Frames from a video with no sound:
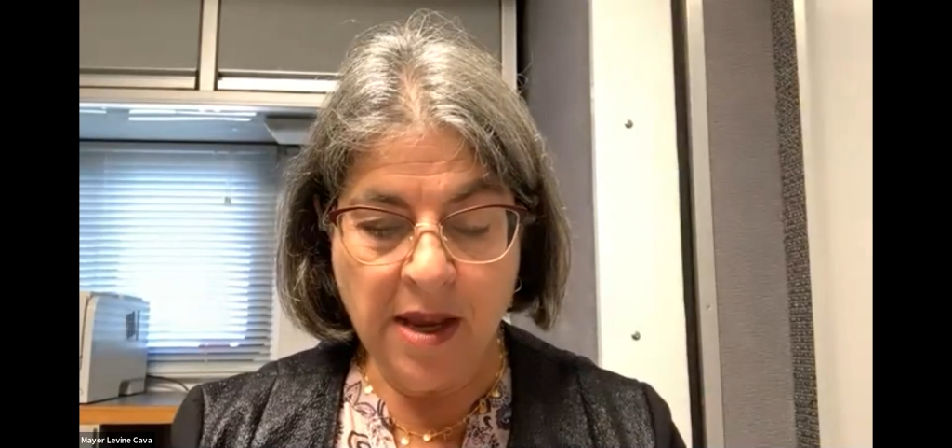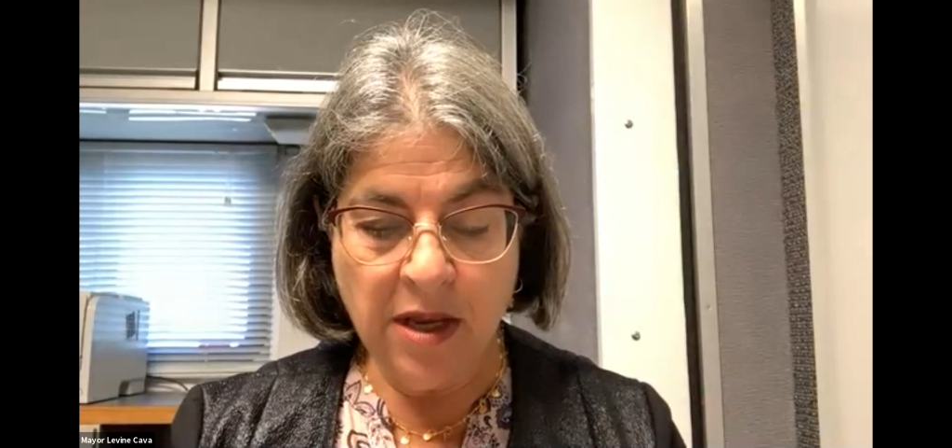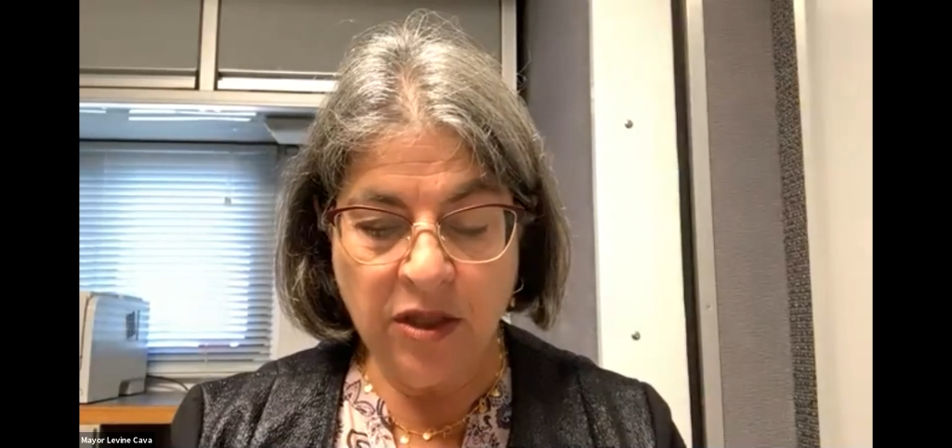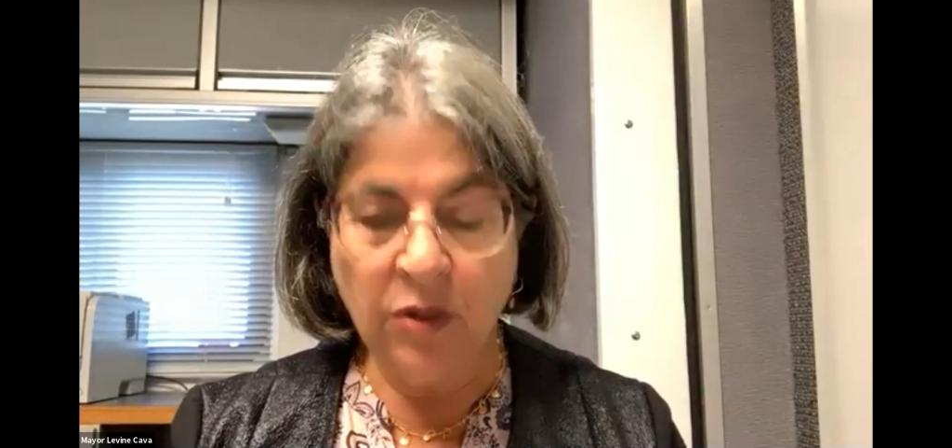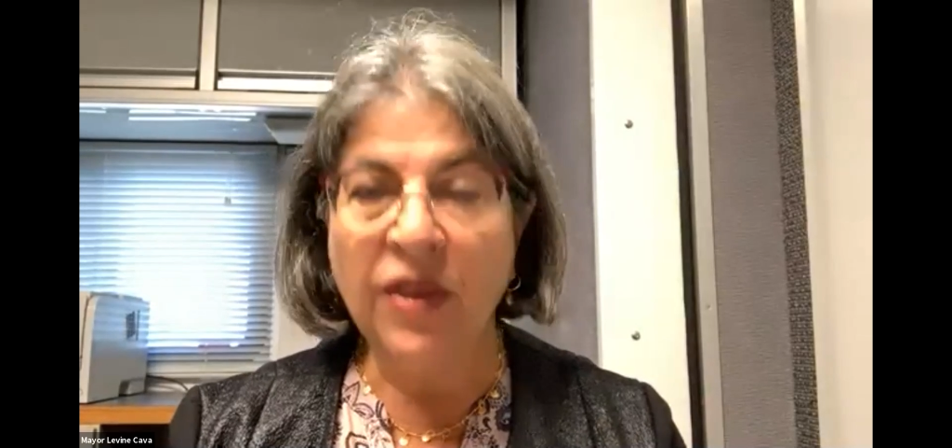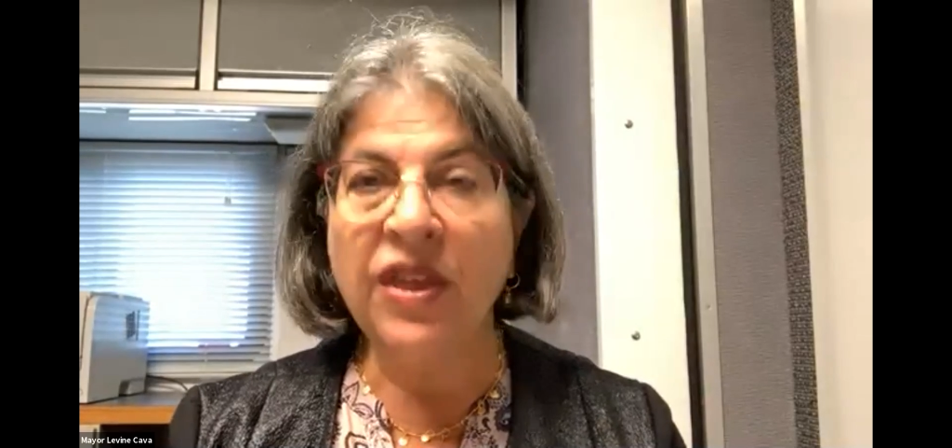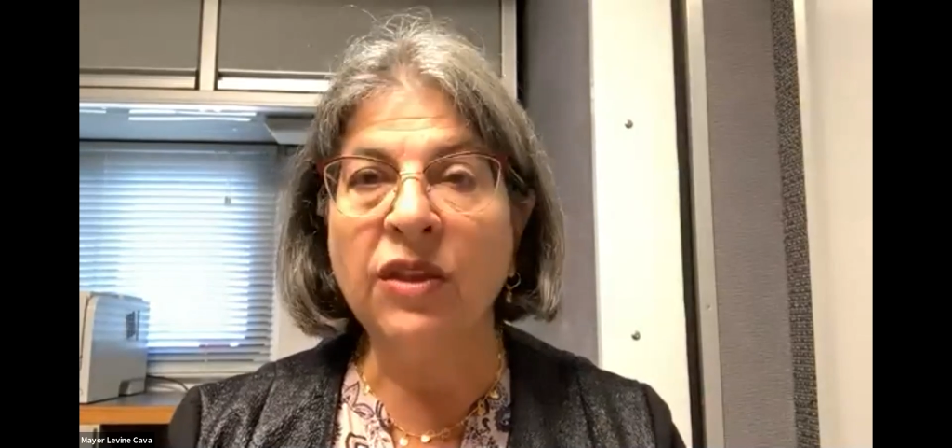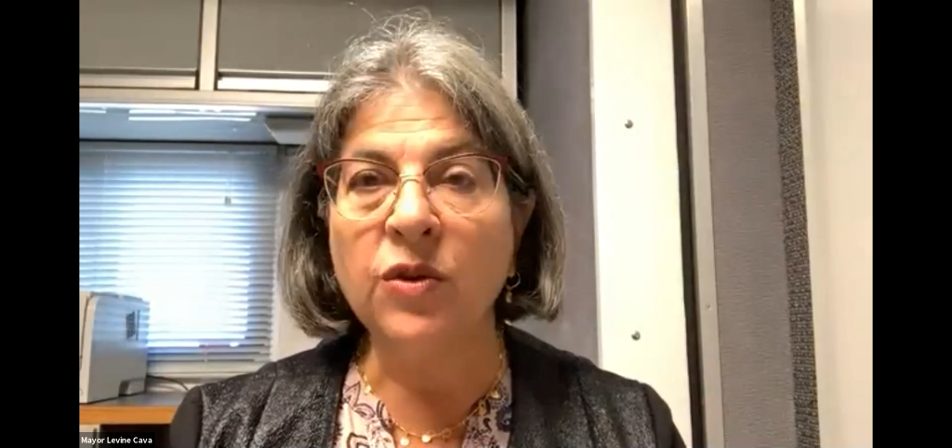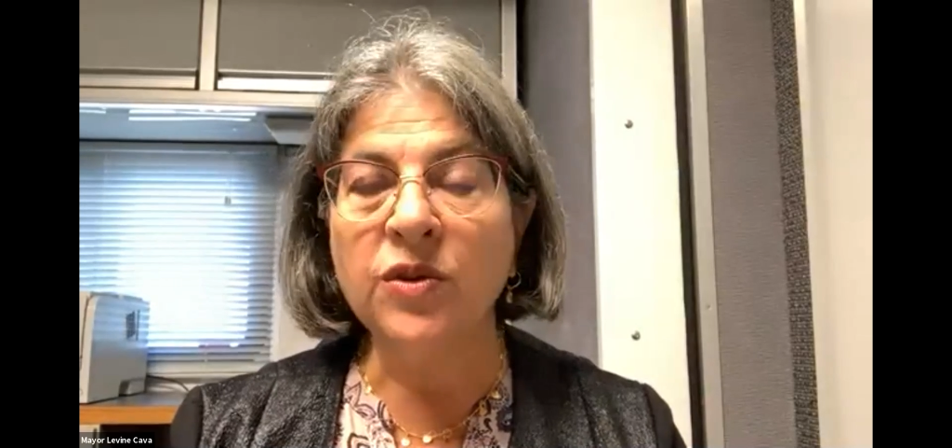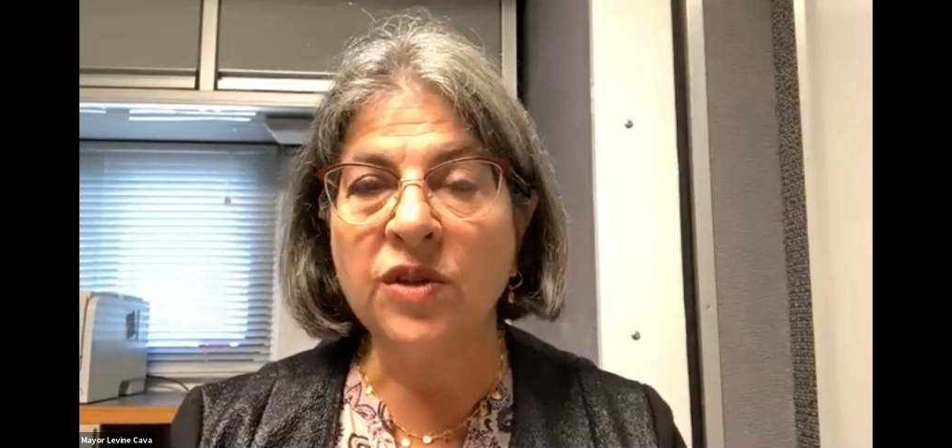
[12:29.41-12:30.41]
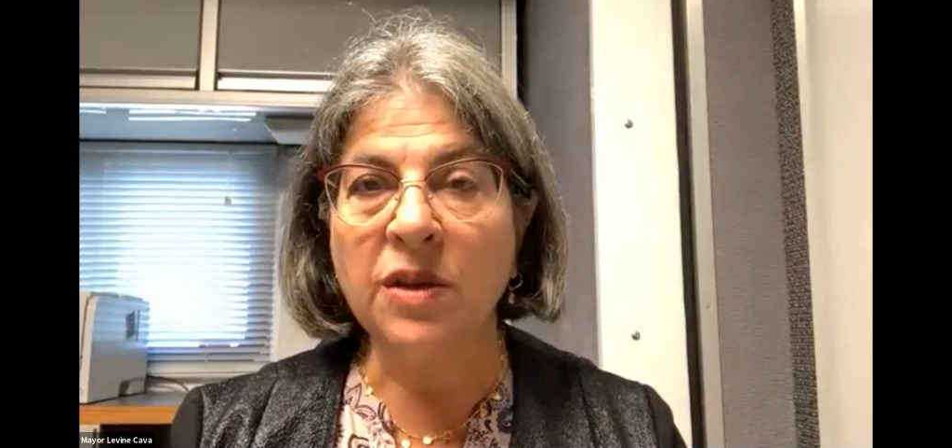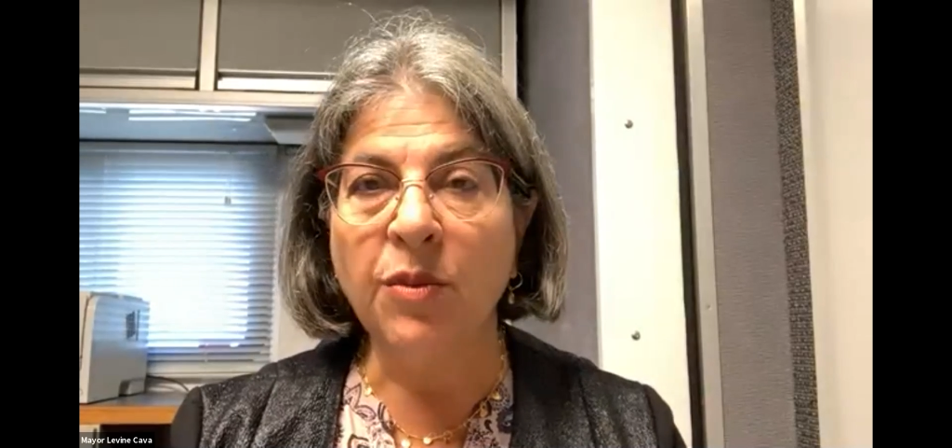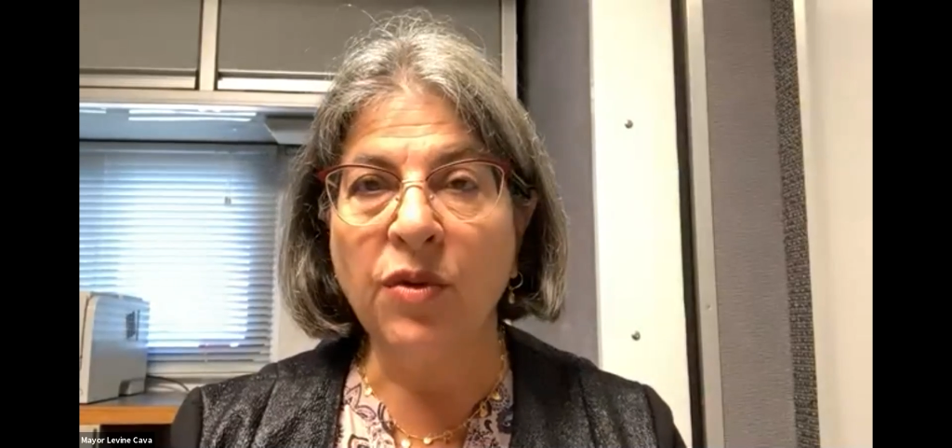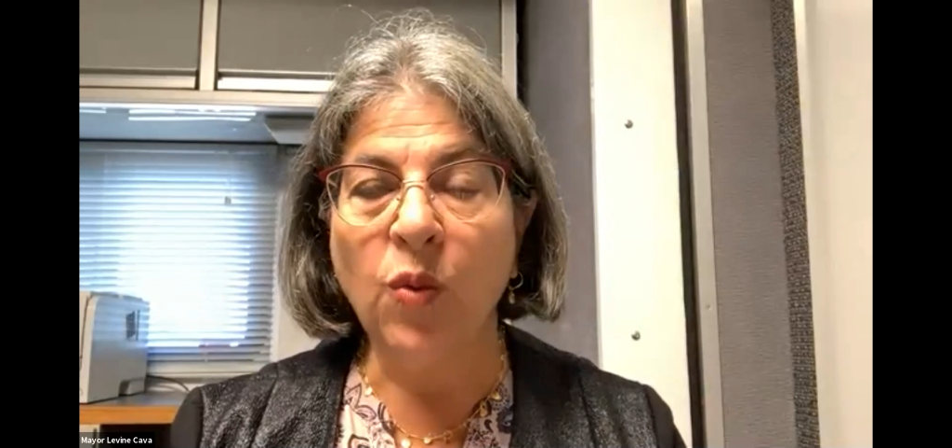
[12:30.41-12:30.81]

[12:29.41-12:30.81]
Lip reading: So I think those are some of the